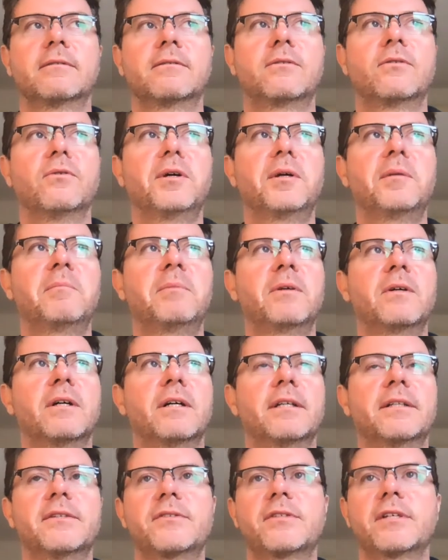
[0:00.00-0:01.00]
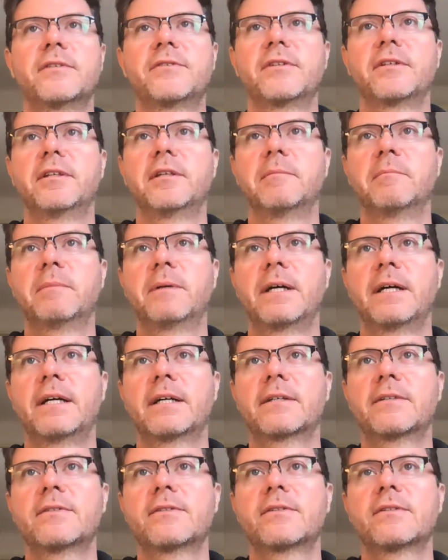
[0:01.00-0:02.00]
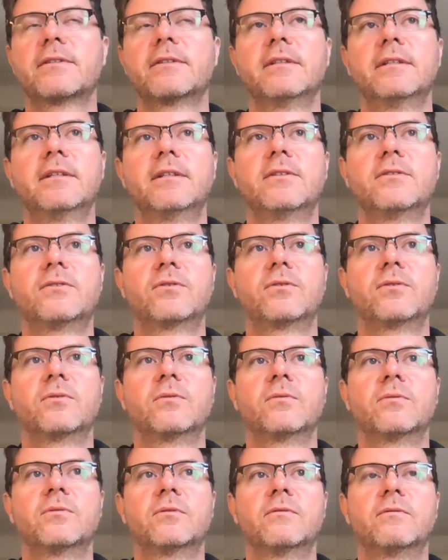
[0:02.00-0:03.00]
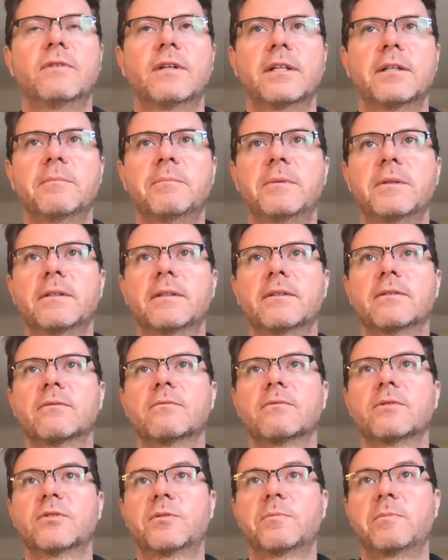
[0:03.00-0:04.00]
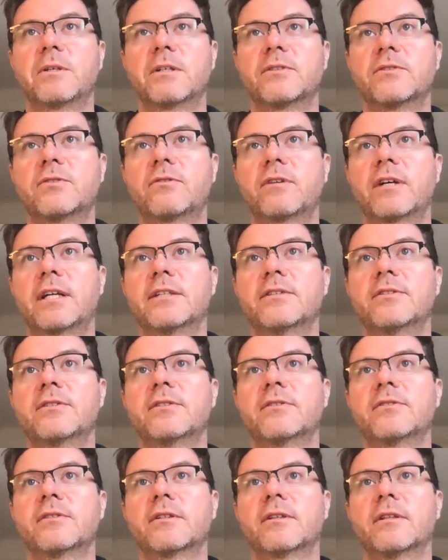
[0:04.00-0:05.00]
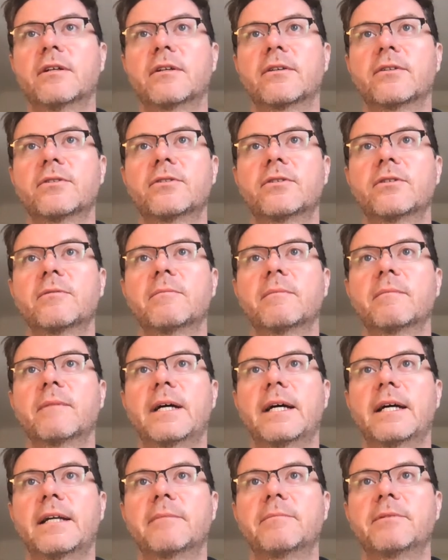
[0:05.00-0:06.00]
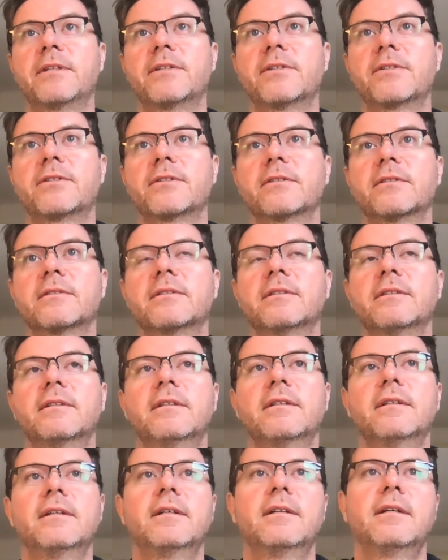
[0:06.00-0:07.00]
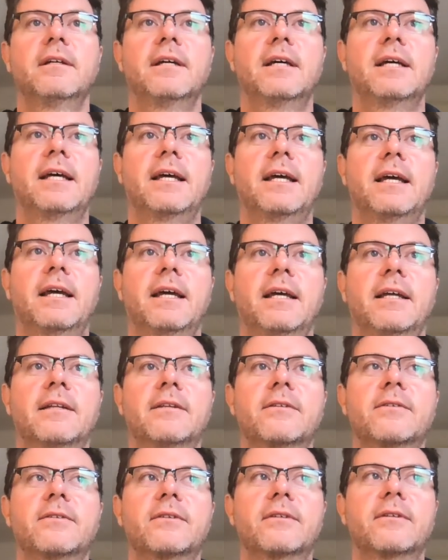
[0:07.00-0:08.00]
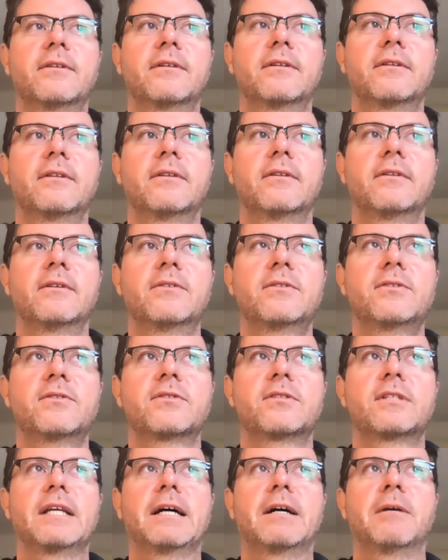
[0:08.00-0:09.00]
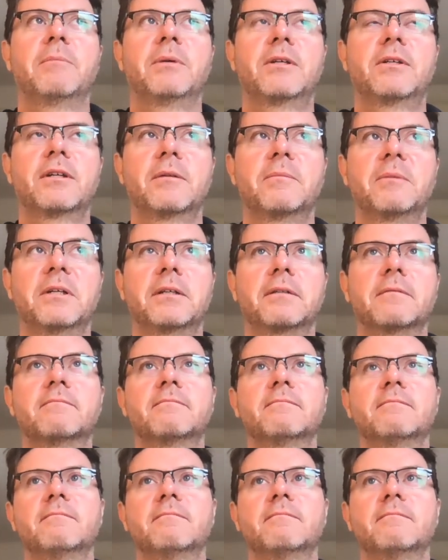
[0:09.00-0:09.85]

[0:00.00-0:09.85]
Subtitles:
going beyond assessing impacts to developing response strategies and longer term adaptation. And this is now becoming